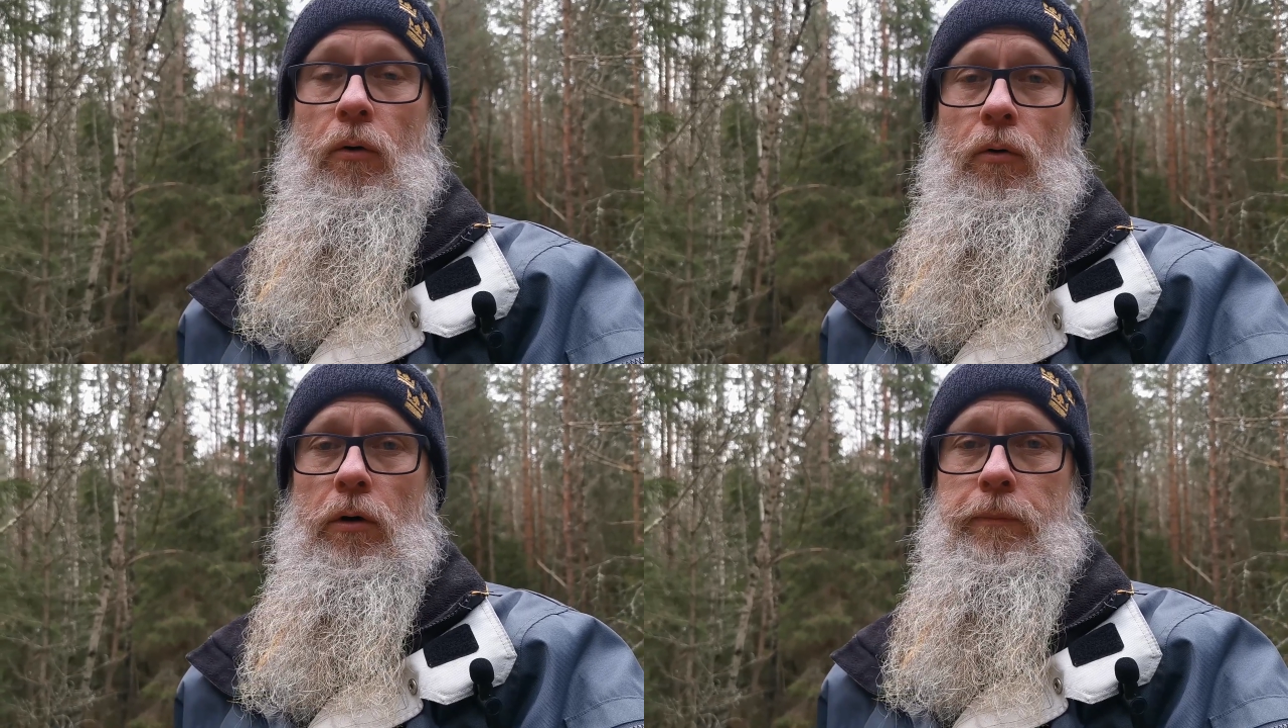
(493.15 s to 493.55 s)

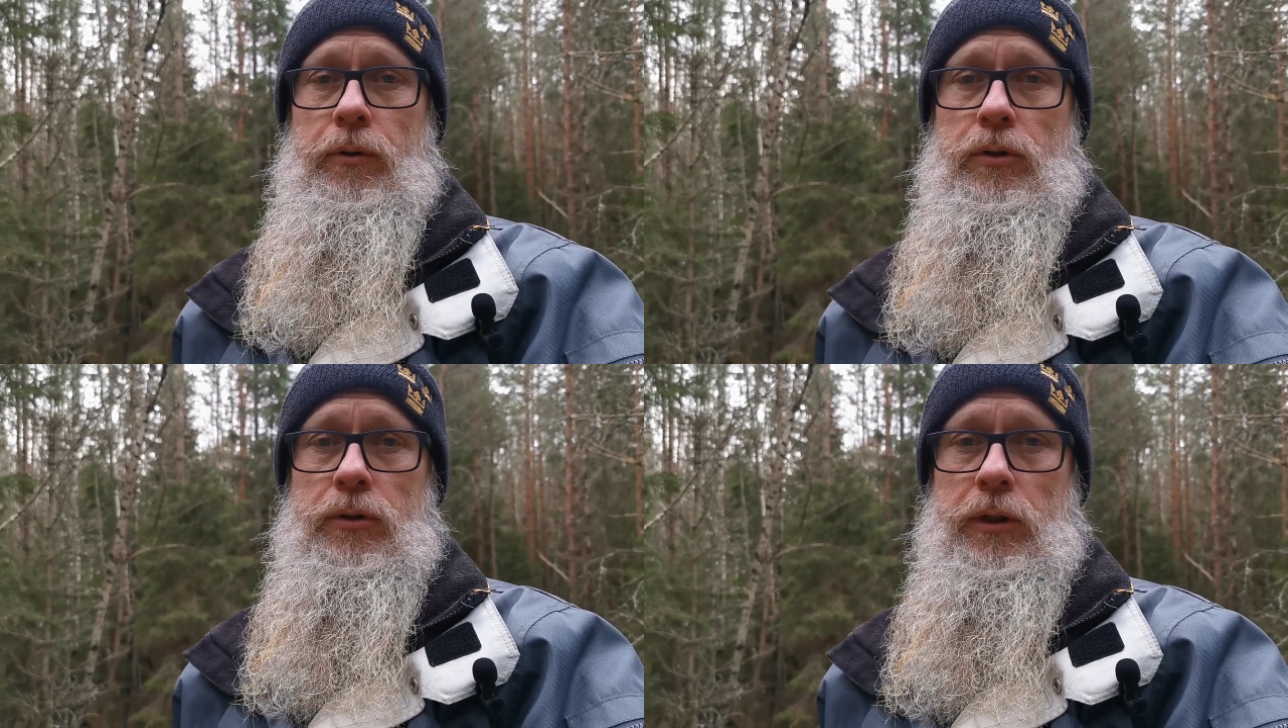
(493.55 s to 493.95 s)
or
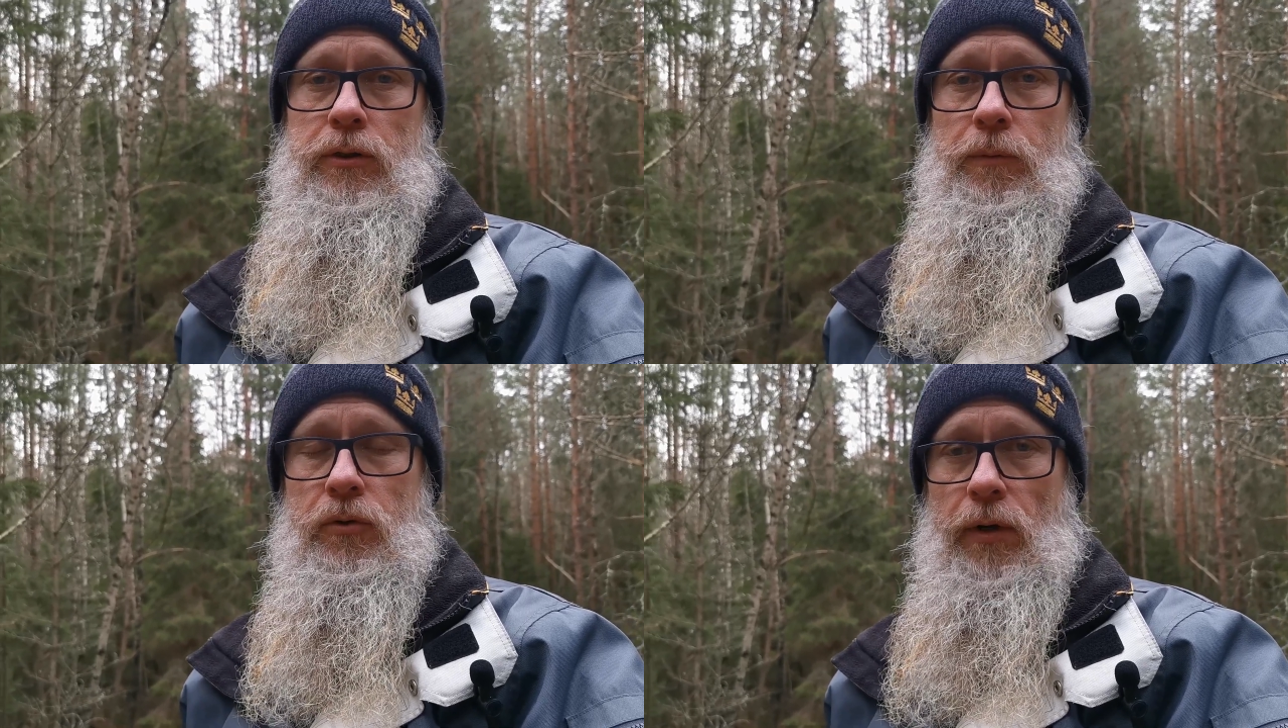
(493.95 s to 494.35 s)
push the
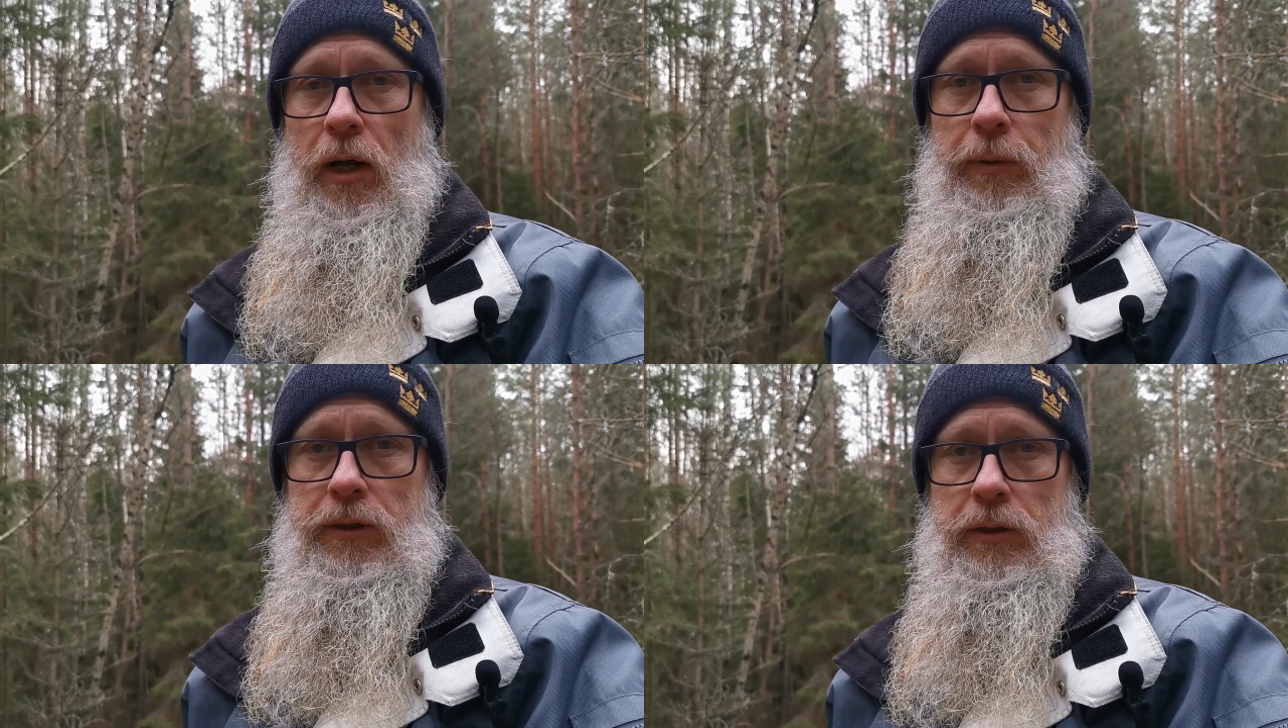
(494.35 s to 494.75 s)

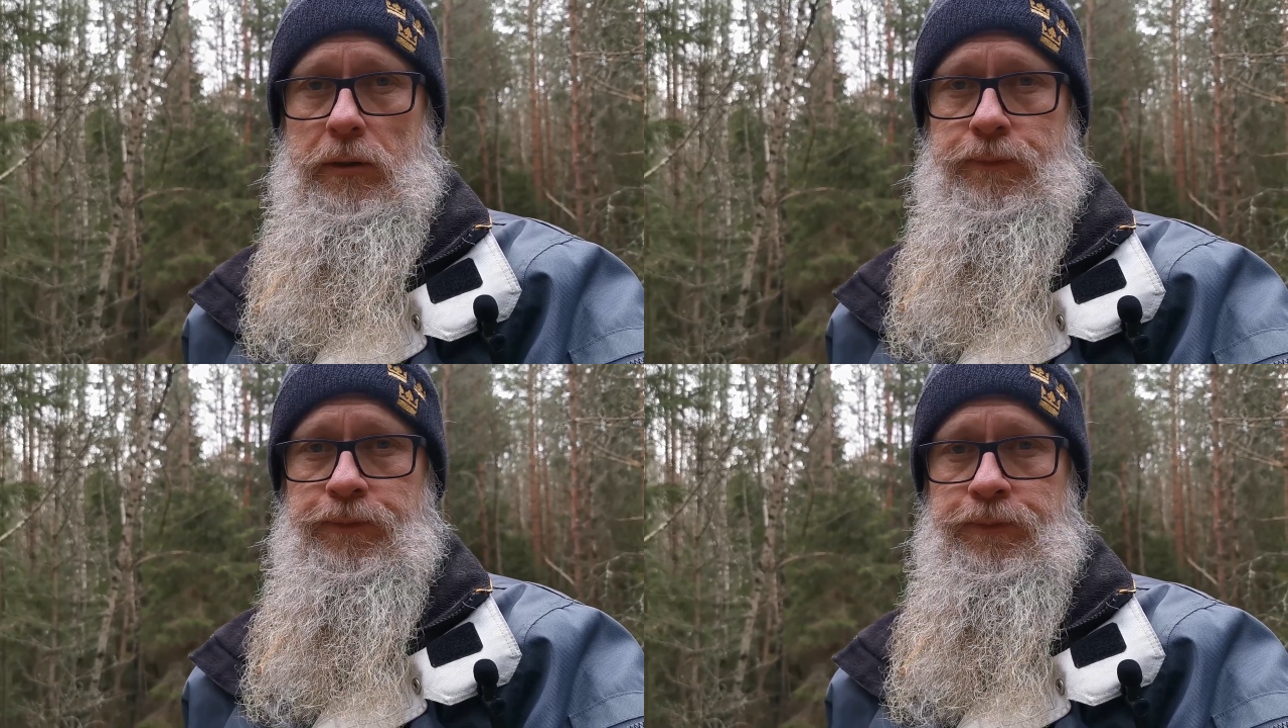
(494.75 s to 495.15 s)
subscribe
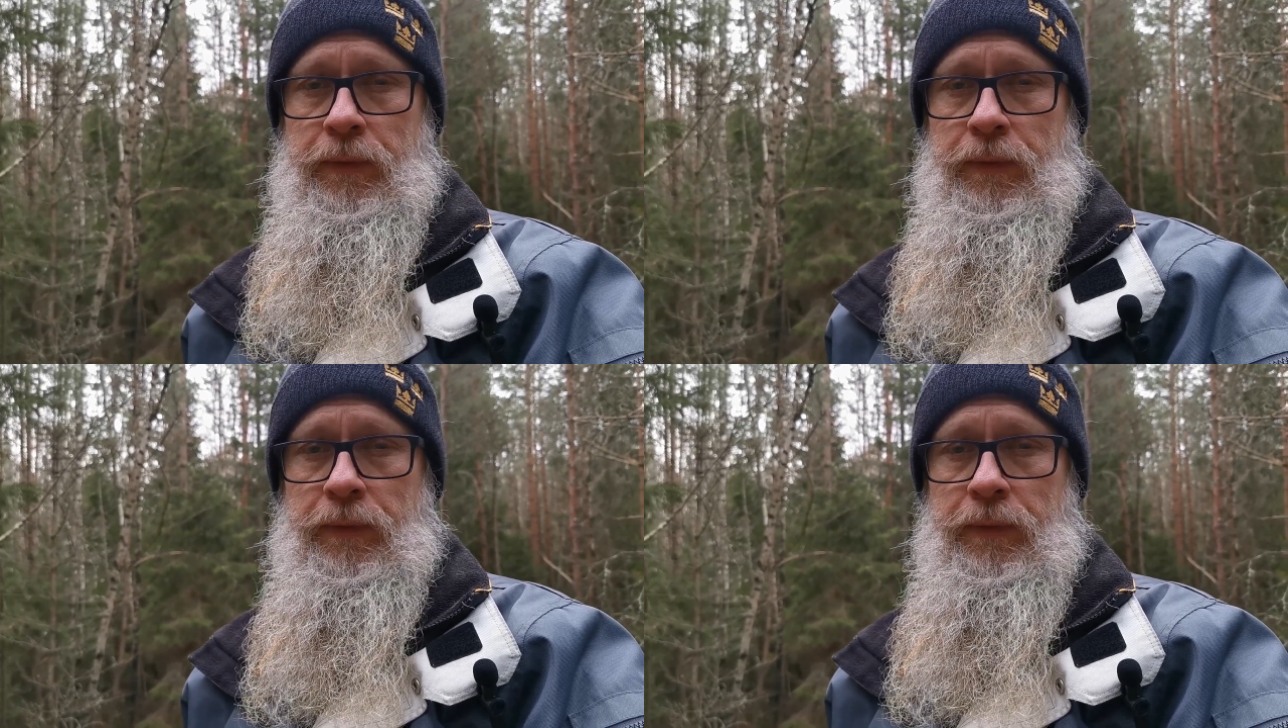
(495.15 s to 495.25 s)
button.